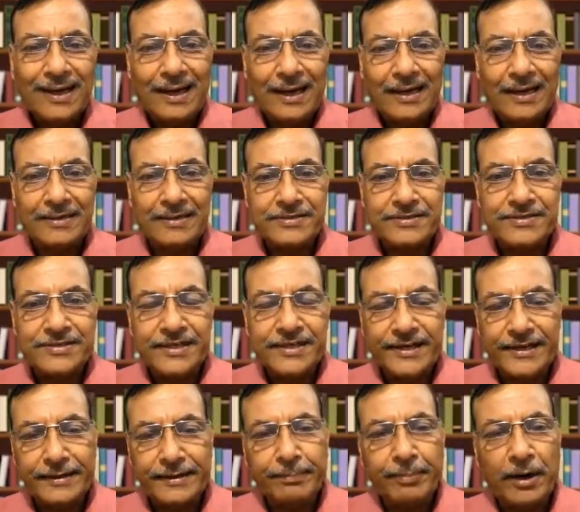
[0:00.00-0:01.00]
And
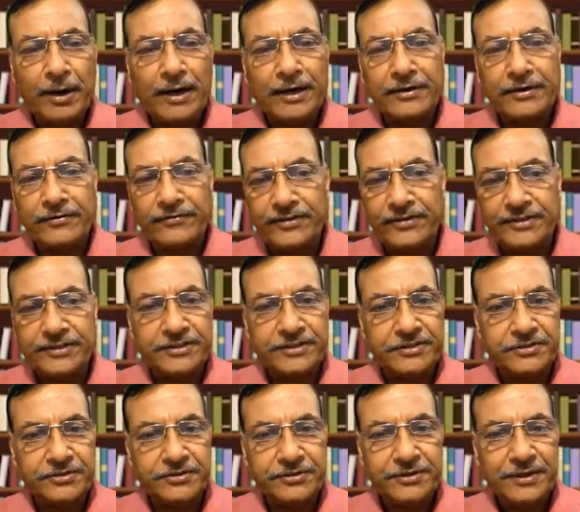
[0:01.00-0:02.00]
second part of it
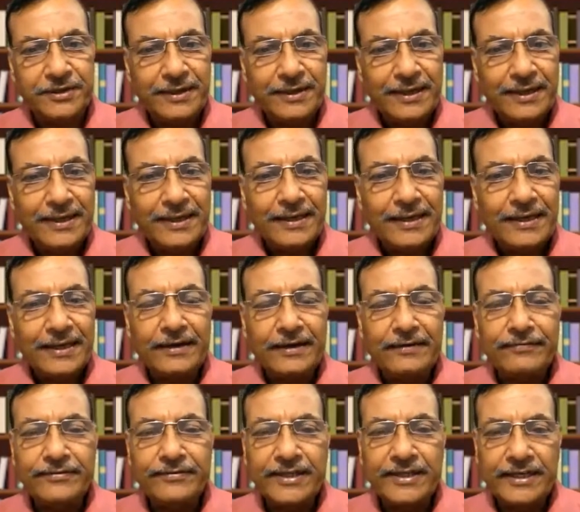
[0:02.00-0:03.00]
is,
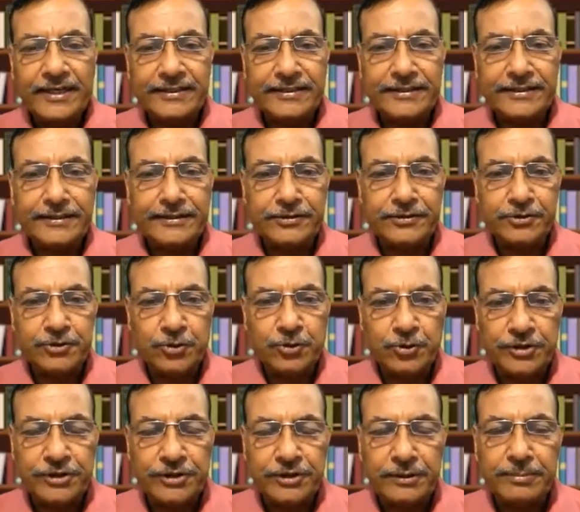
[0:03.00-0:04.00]
if there is an
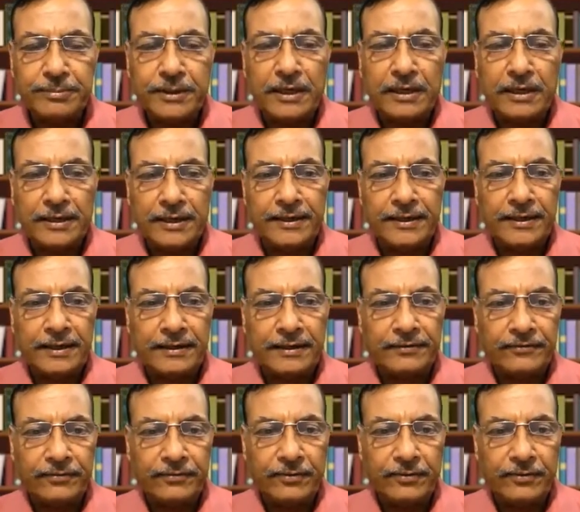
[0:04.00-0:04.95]
injury of the ulnar nerve,